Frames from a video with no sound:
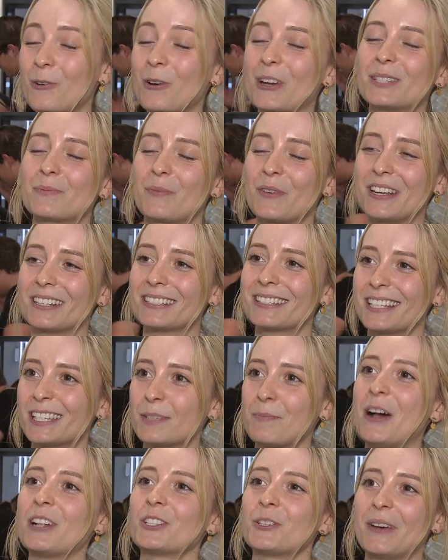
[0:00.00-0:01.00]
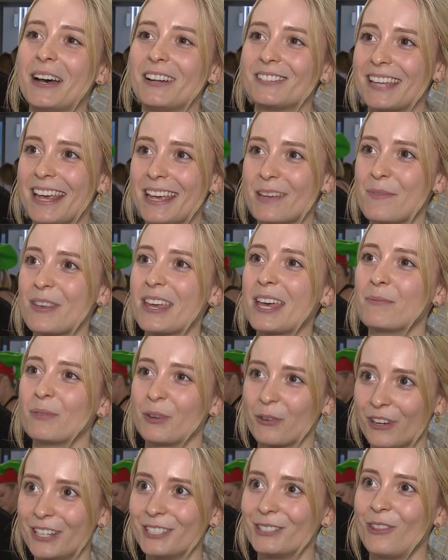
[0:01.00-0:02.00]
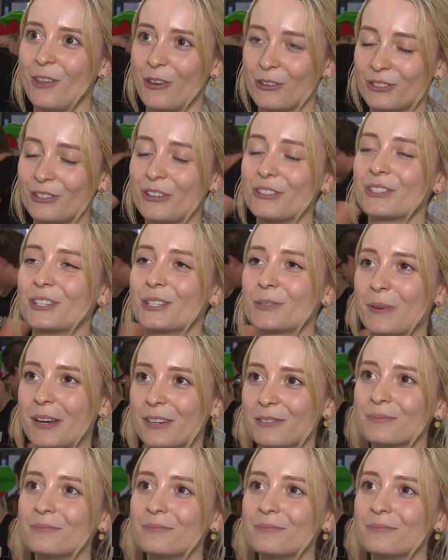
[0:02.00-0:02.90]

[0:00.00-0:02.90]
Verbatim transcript: always brings a smile to our day being able to read those notes as well.